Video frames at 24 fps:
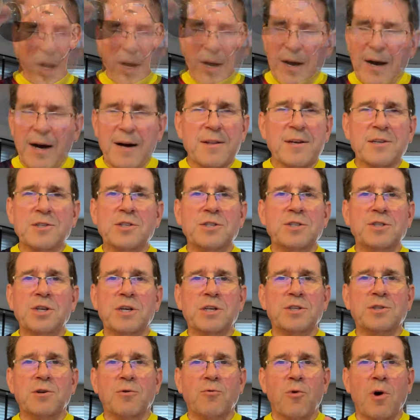Uh, this is
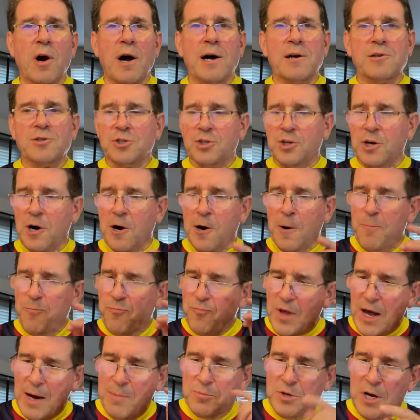just a rock star.
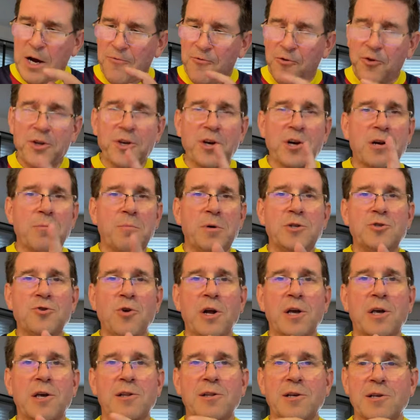I'm definitely going to be
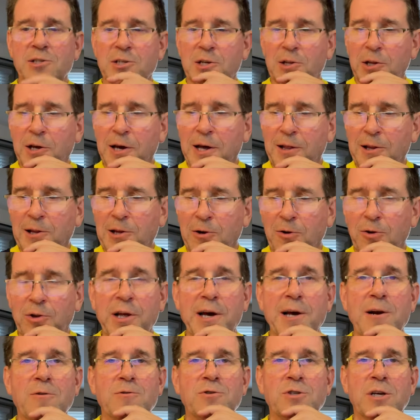drinking this a little
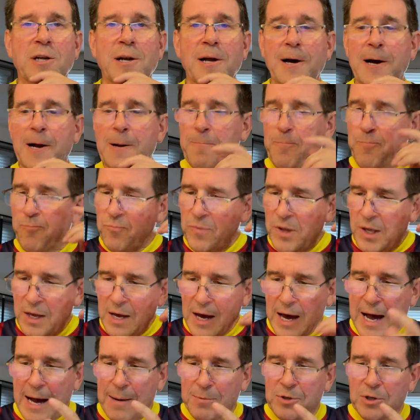later tonight.
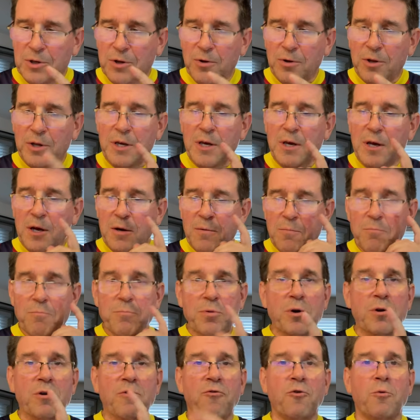Absolutely
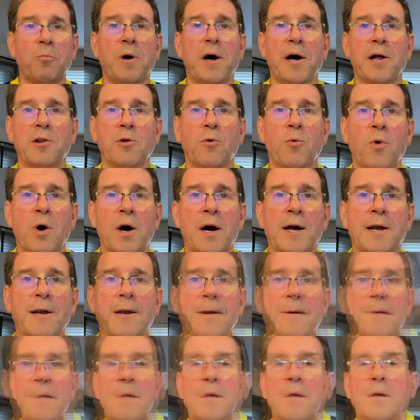beautiful bottle of wine.
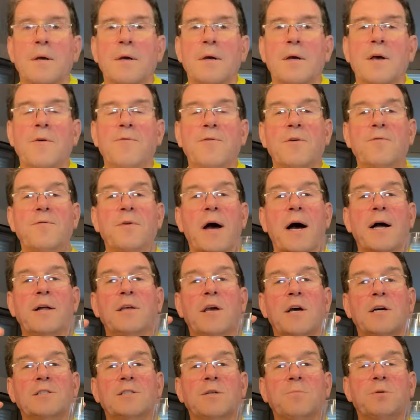If you've
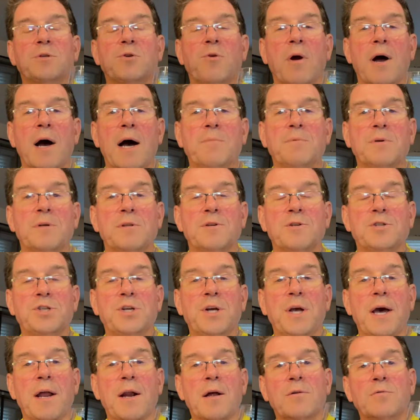not yet subscribed to this
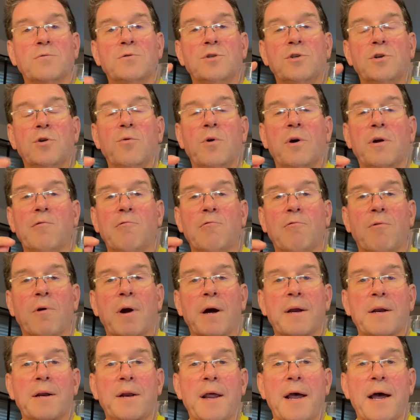channel, do it
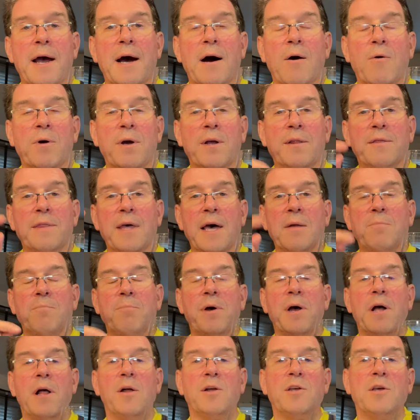right now. Hit that
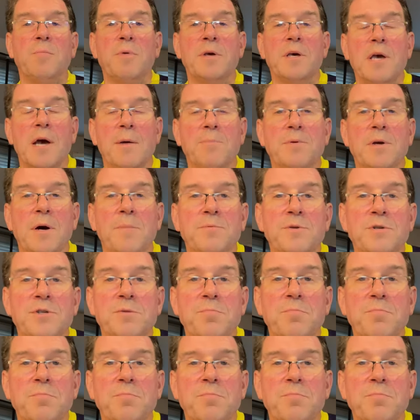bell, you'll be kept up to